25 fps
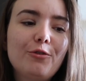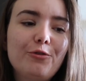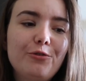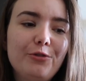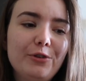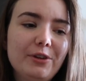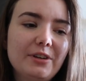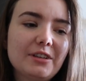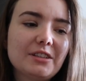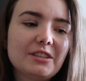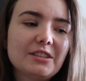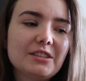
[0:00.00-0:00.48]

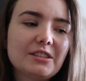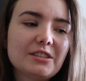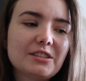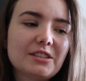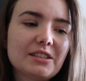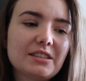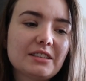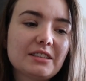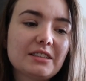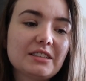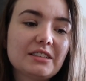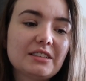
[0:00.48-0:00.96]
finish the
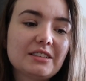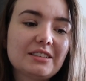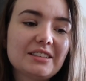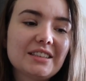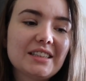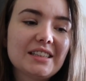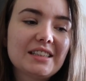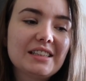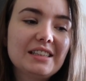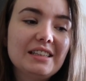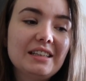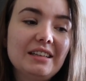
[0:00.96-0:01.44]
insulation in
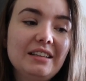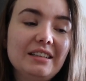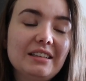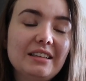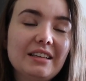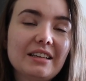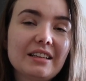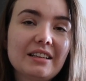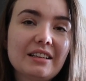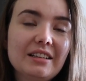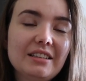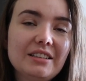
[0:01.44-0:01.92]
the
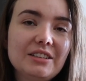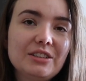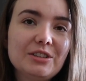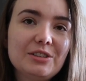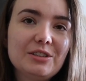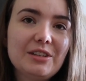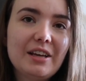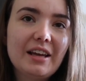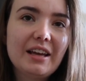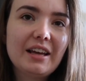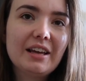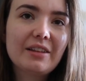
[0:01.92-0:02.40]
ceiling at least
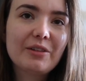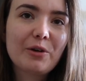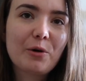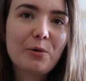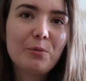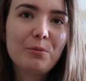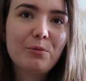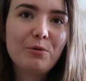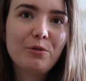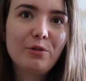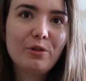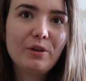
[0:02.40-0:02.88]
today, and
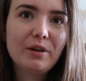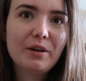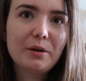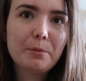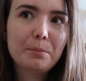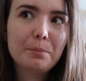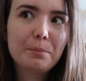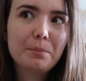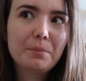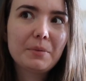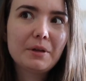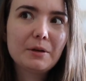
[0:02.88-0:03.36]
hopefully a
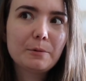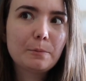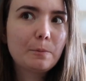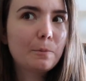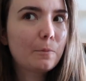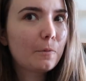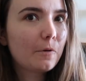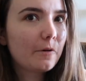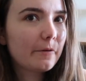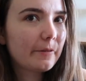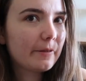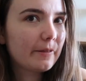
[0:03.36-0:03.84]
bit
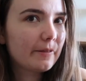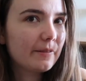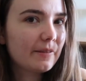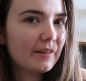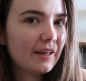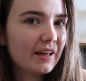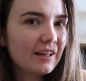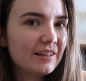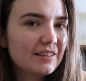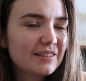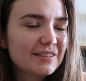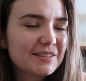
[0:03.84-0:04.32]
more than
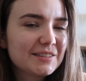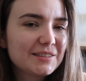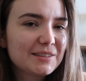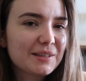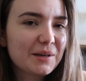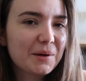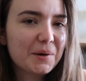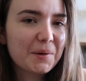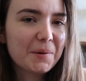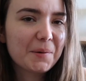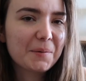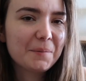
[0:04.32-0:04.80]
that.
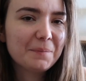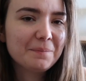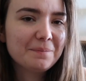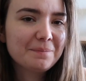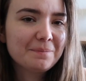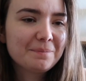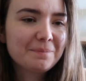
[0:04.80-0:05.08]
So